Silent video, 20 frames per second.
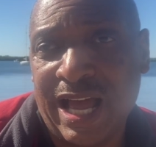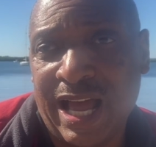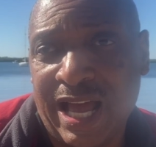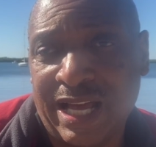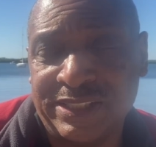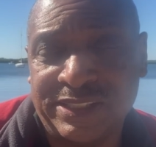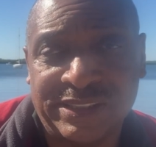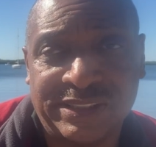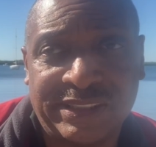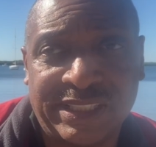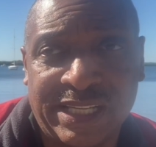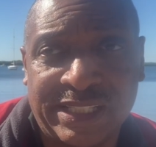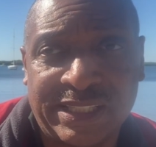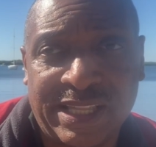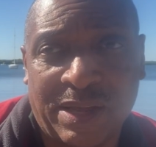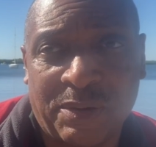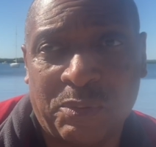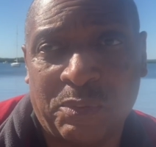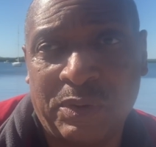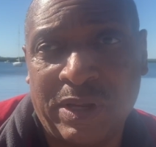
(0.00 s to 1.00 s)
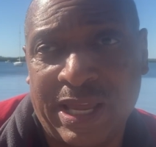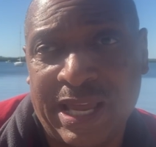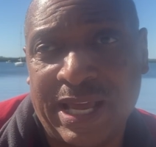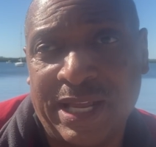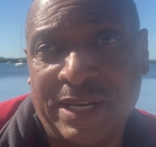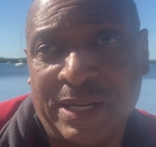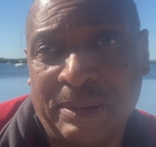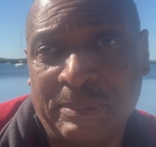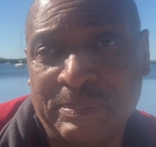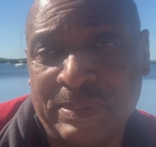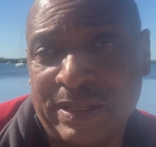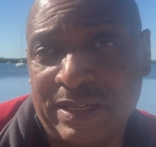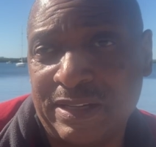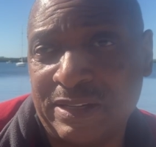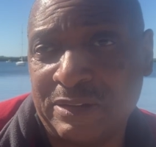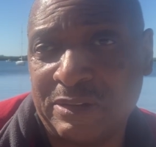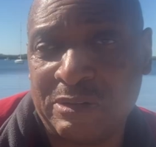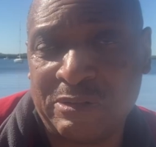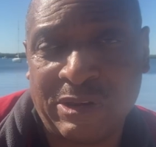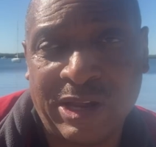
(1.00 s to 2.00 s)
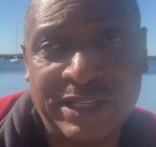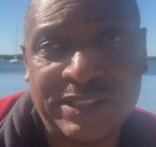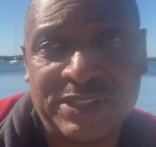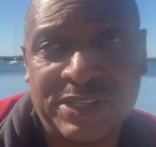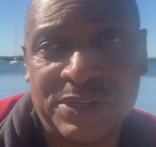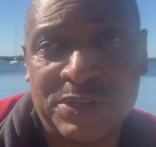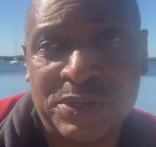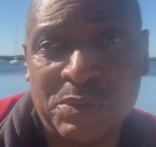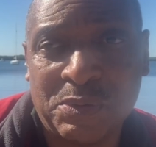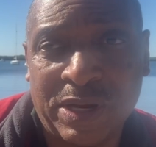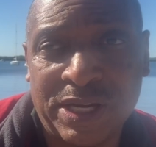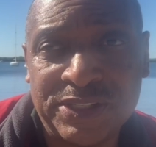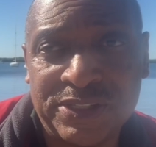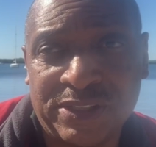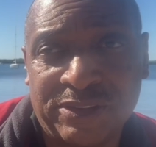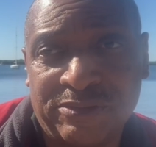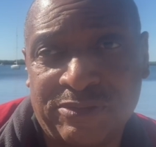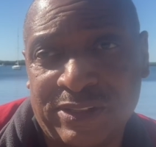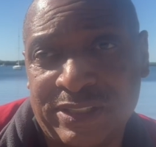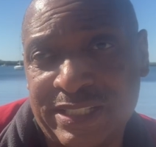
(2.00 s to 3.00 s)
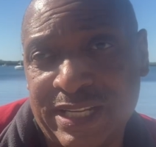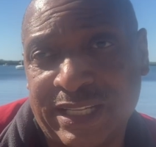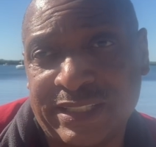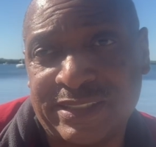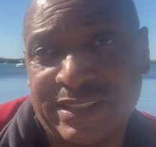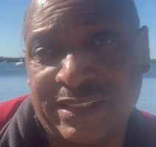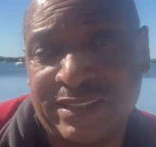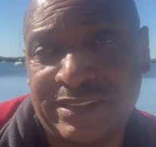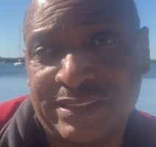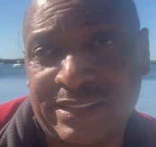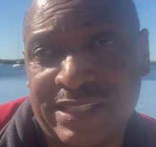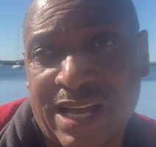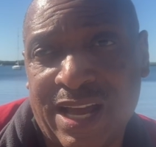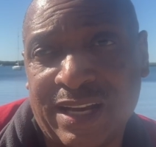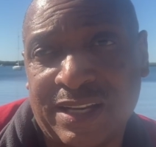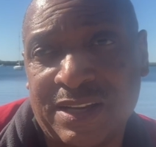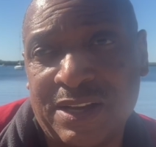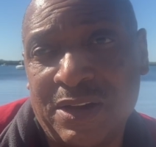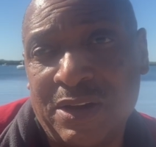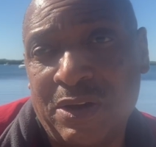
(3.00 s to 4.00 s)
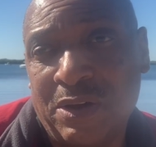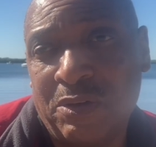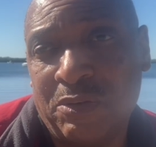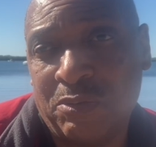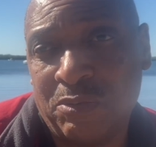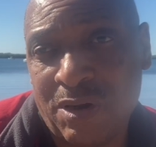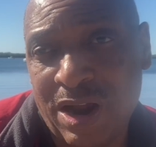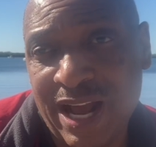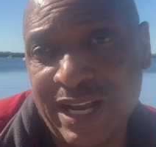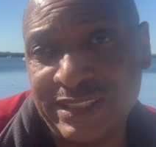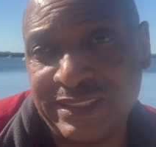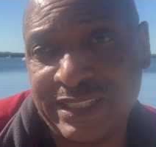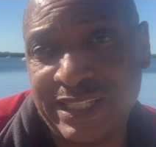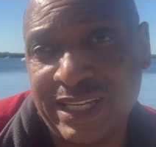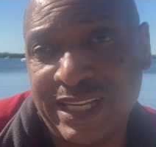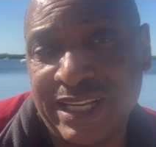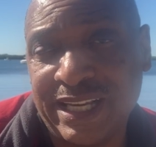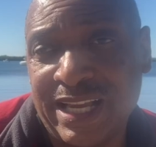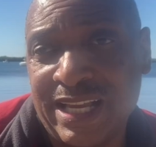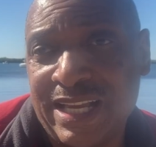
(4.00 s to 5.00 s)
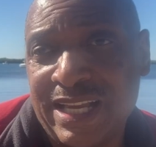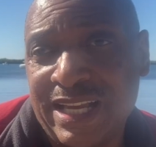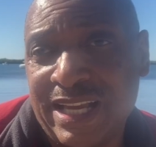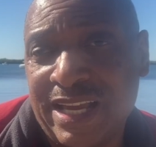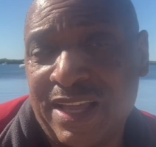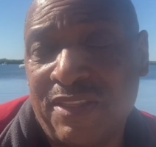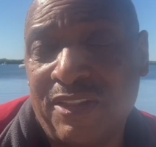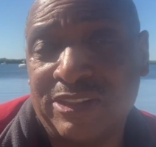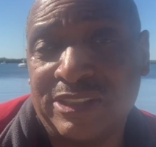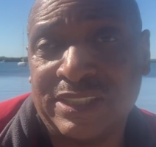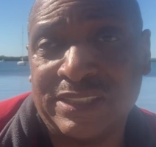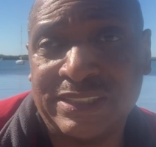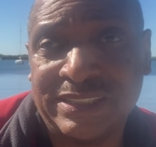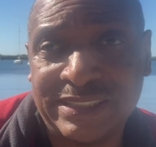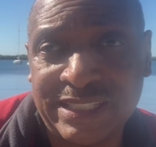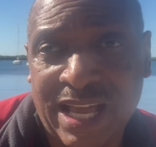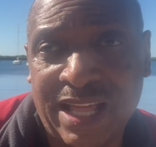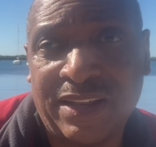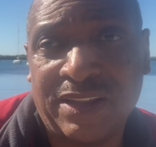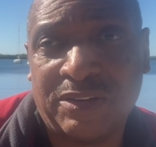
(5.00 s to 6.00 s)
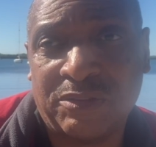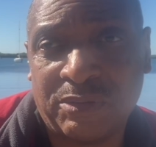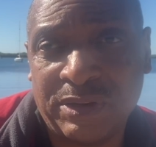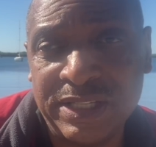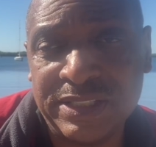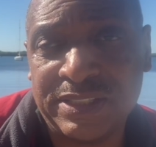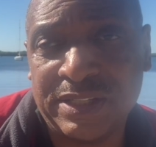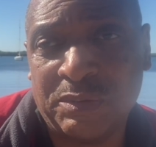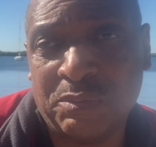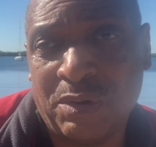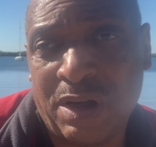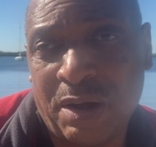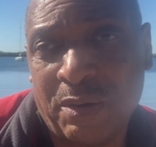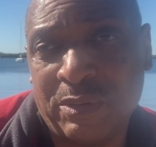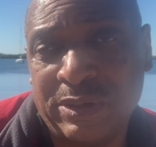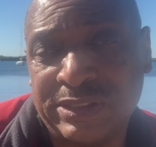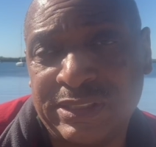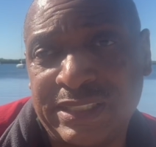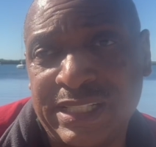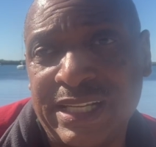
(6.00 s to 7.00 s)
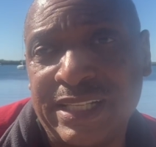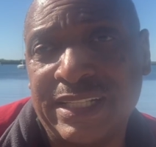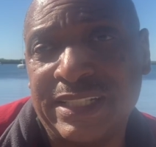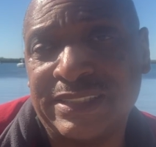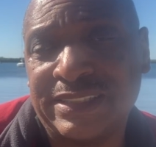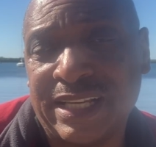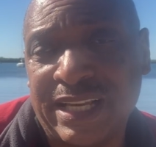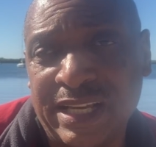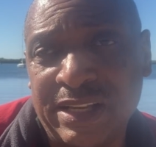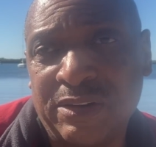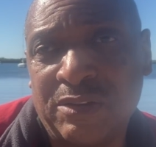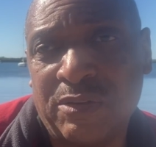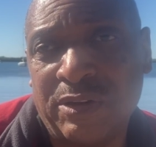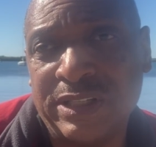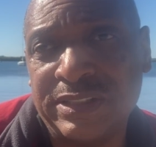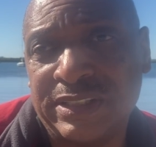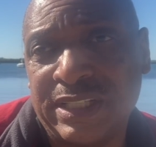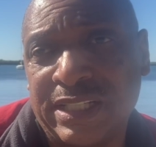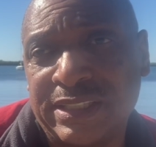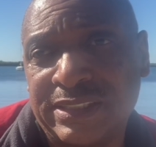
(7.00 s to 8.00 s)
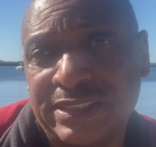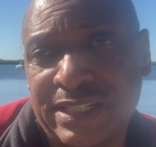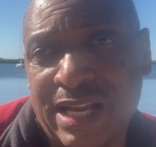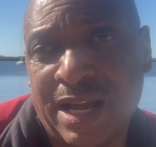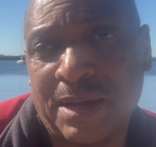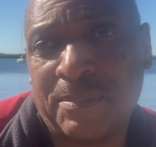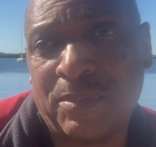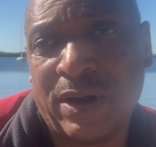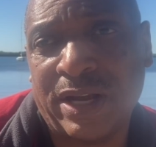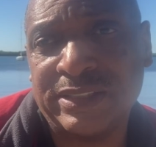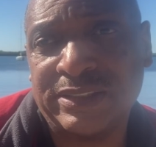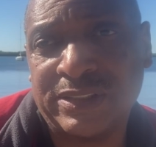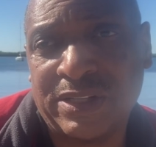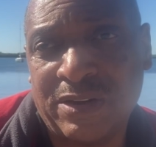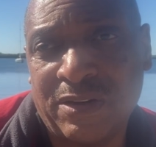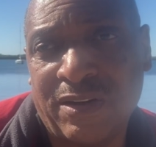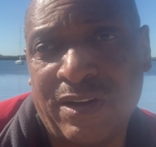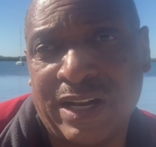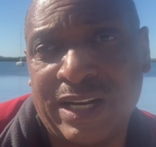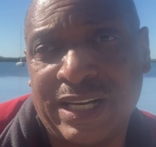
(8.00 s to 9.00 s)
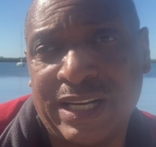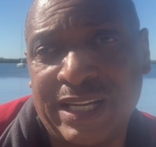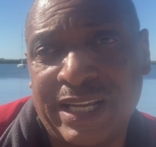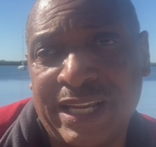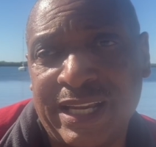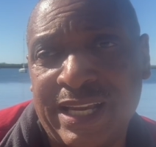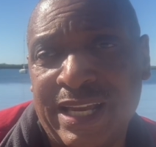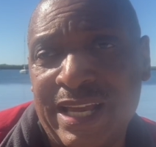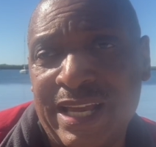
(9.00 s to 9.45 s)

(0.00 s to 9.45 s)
I just think that we end up in a great situation for Tesla's stock rising, and there's a solid reason why we're seeing this increasing stock price currently.